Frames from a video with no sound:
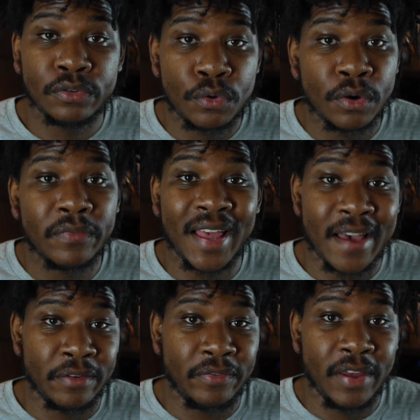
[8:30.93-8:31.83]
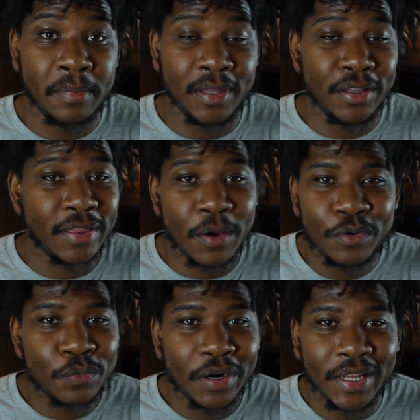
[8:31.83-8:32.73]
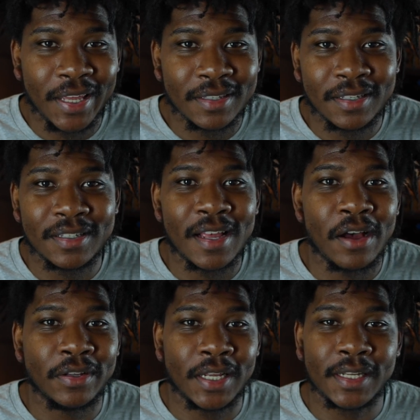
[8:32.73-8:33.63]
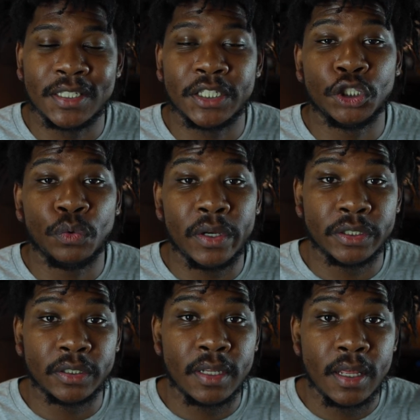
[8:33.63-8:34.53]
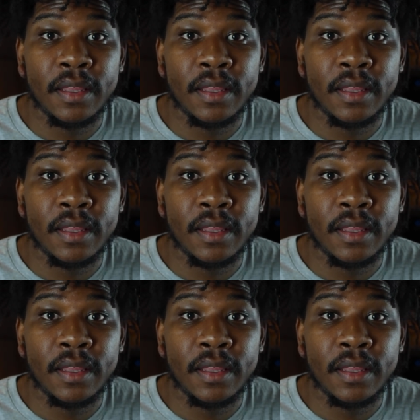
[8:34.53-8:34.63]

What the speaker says: or if they have a family, they wouldn't want to get into this house hacking situation.